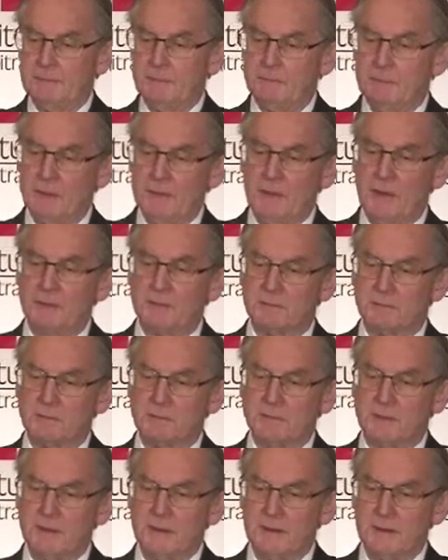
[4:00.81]
without
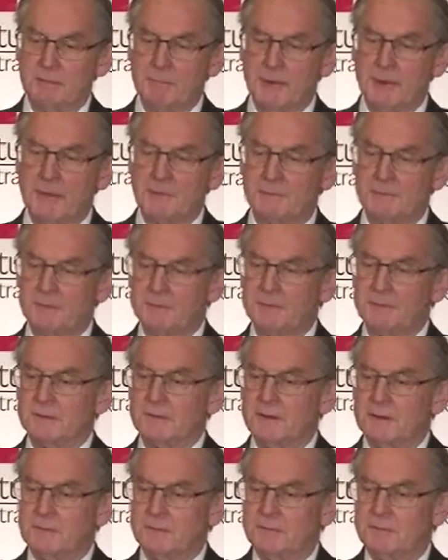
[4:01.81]
the
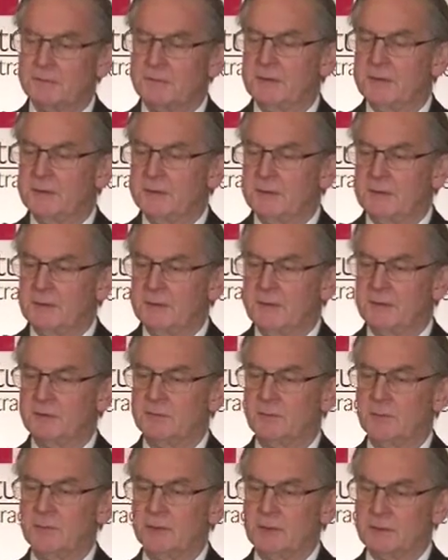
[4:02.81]
benefit of the
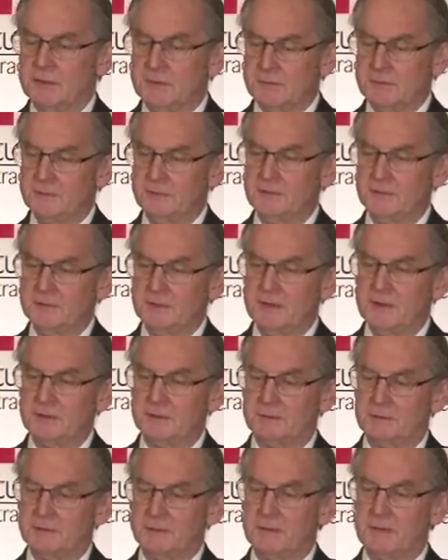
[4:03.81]
authority of the
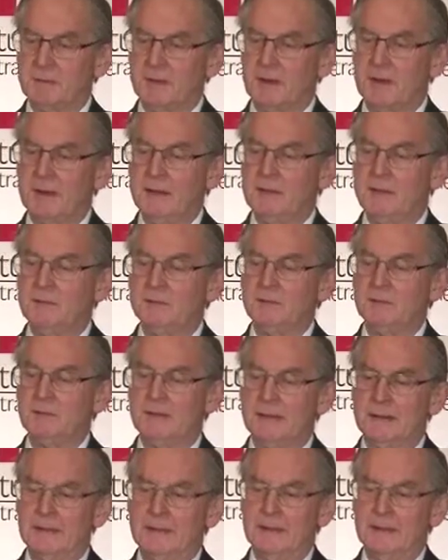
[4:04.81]
state behind you,